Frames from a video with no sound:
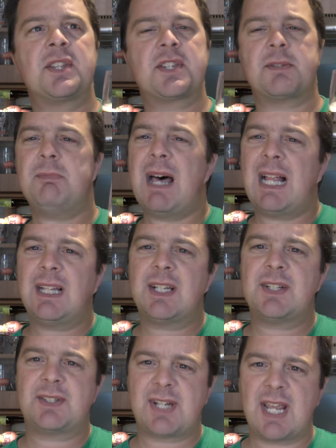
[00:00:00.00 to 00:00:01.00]
smell
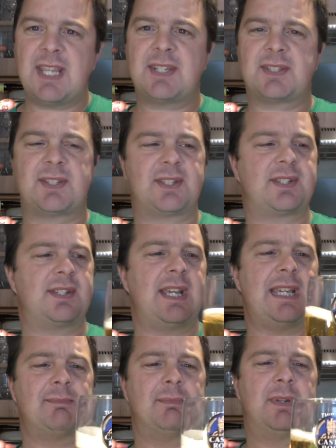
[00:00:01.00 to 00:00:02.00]
and taste the
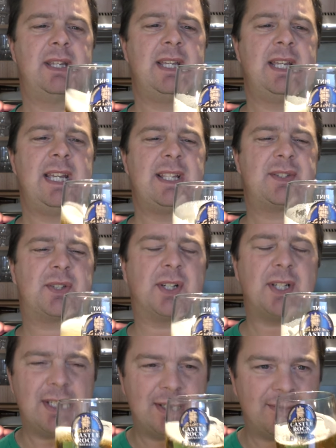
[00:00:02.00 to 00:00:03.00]
same. It's
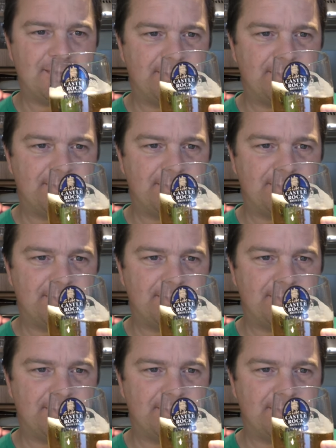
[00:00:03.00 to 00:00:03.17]
gotta...